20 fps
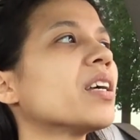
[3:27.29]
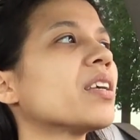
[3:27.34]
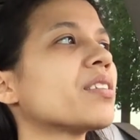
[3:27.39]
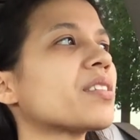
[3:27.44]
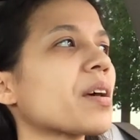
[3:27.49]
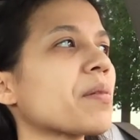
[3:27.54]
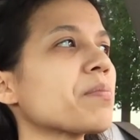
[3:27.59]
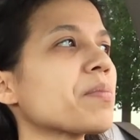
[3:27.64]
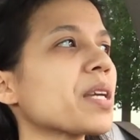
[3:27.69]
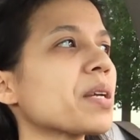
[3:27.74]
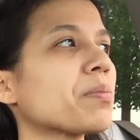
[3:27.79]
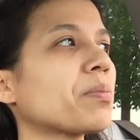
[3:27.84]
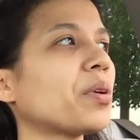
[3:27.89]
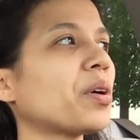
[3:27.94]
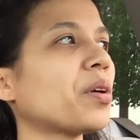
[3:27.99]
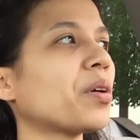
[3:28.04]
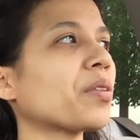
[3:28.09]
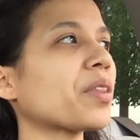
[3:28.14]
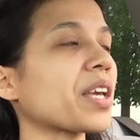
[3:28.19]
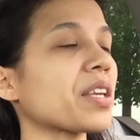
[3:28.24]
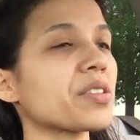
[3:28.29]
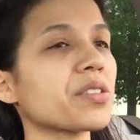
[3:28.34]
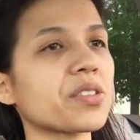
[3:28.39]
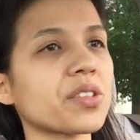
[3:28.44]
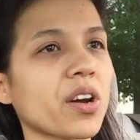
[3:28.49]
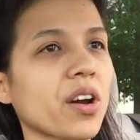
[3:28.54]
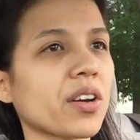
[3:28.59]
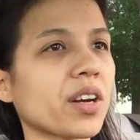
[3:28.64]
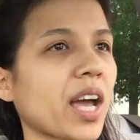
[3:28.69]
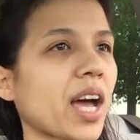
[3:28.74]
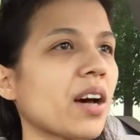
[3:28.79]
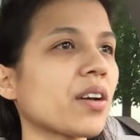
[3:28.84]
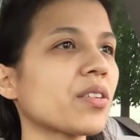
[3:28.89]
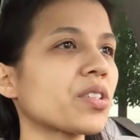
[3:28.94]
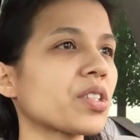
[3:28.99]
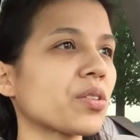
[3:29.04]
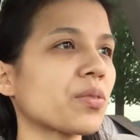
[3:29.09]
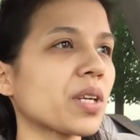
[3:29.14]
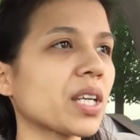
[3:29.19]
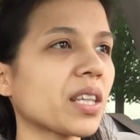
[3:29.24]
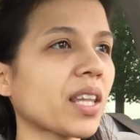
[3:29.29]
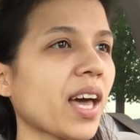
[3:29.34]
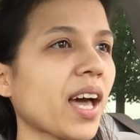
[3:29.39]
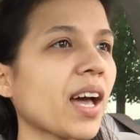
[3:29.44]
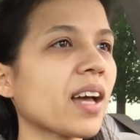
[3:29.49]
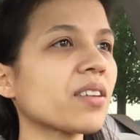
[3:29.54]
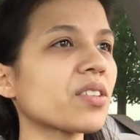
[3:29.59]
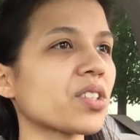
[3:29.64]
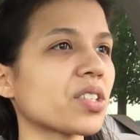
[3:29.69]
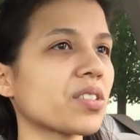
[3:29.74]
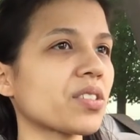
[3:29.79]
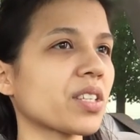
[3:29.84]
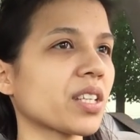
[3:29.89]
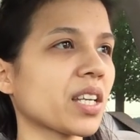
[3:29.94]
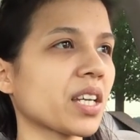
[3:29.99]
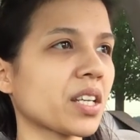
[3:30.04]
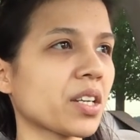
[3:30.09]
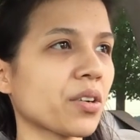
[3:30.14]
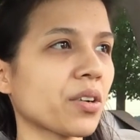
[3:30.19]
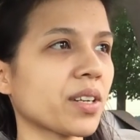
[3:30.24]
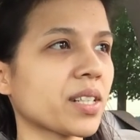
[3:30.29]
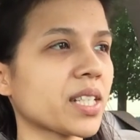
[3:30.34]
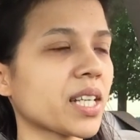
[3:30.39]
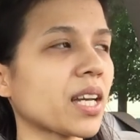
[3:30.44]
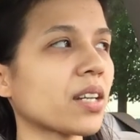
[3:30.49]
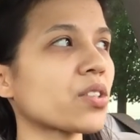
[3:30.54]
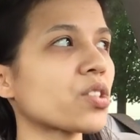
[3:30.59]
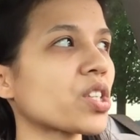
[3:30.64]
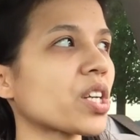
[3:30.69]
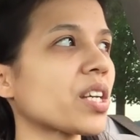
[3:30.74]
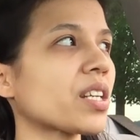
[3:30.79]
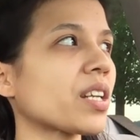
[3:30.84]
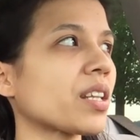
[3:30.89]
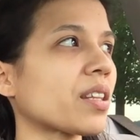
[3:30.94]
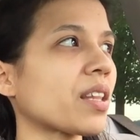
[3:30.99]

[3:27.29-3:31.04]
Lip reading: Some people, they start out doing that just to get your attention,